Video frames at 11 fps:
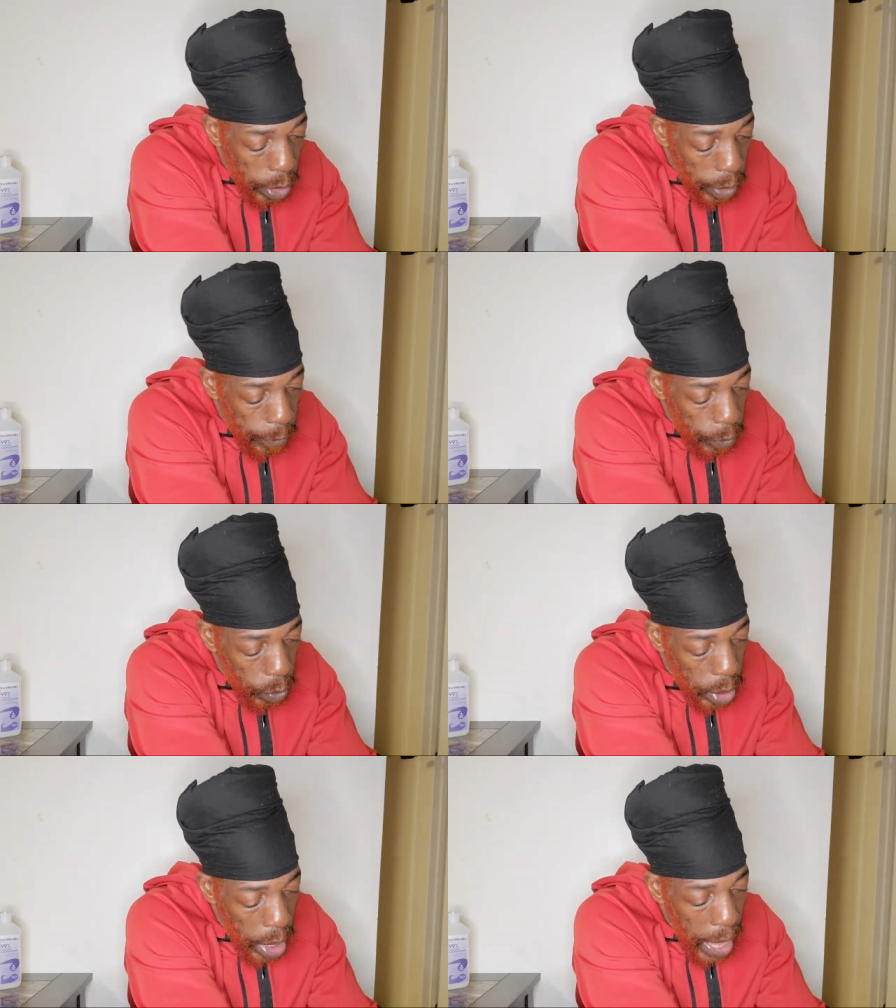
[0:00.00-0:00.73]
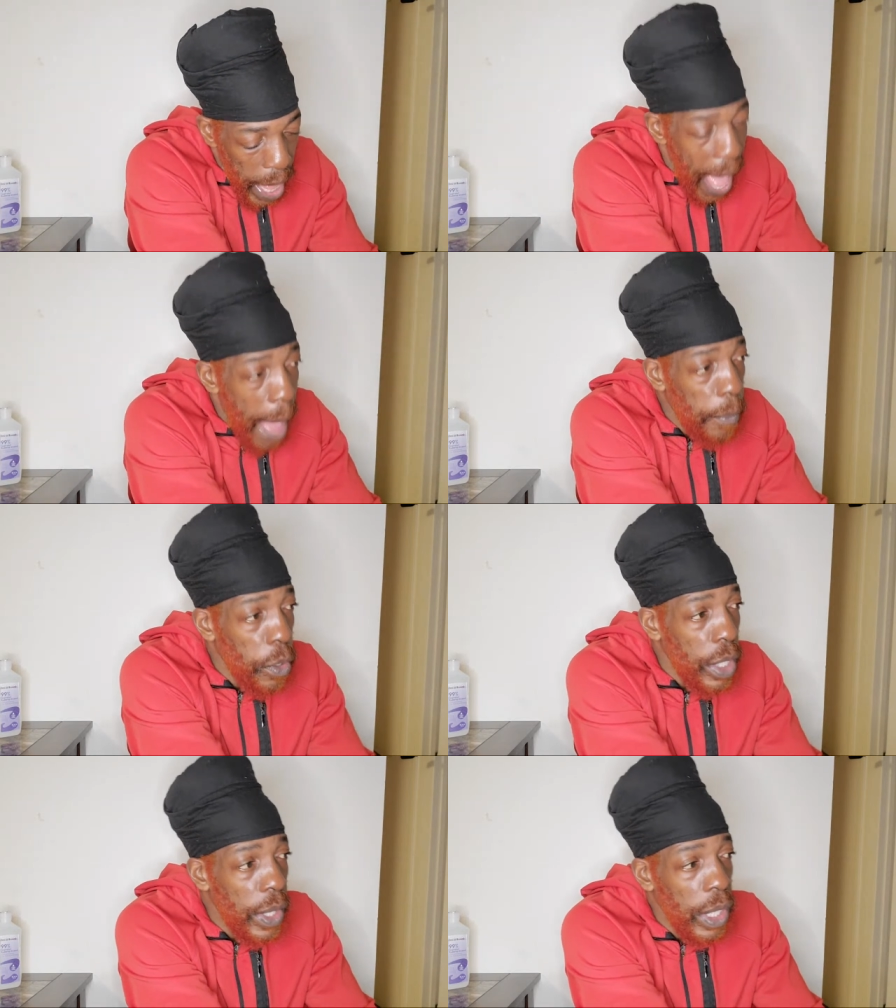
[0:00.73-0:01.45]
your food. I'm
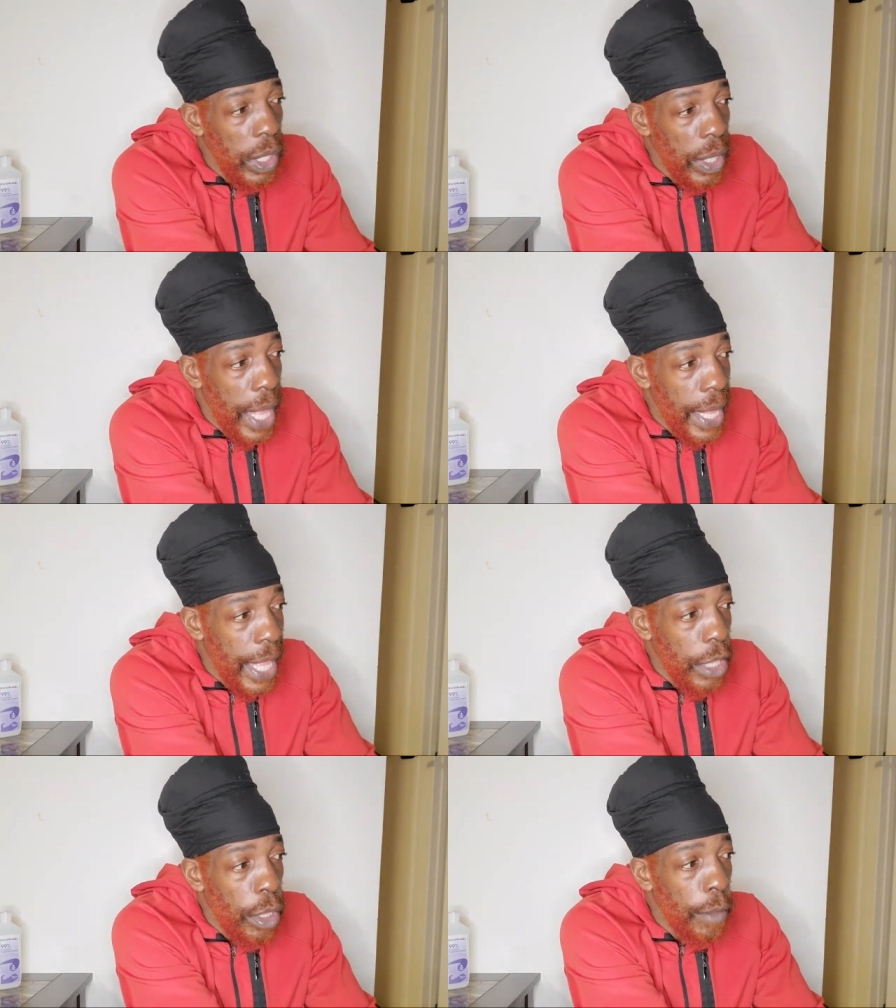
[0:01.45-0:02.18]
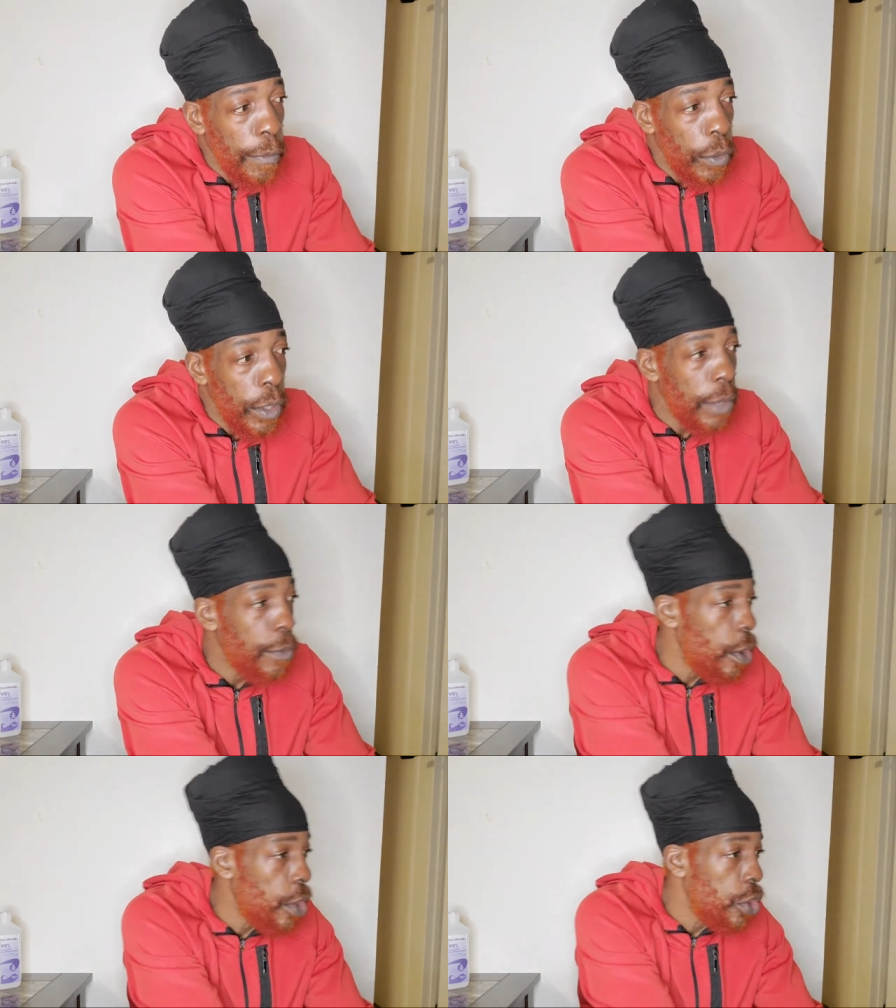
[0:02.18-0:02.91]
gonna see to that your food is
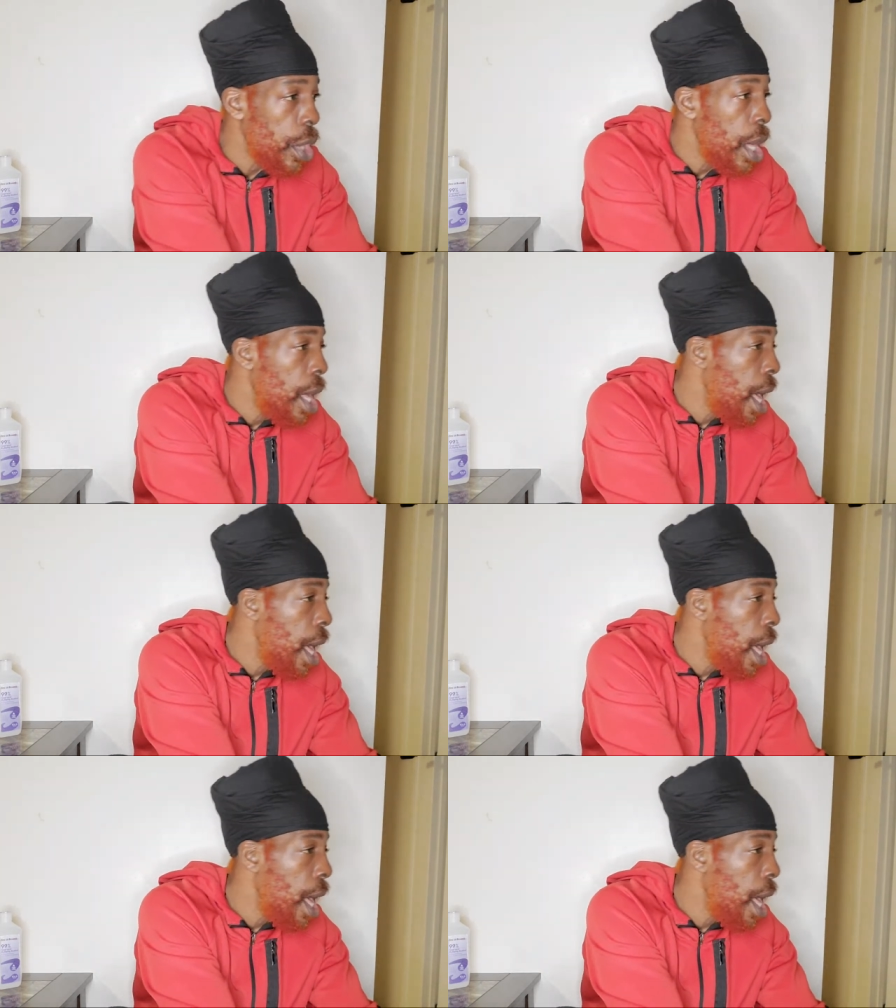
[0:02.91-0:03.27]
fresh.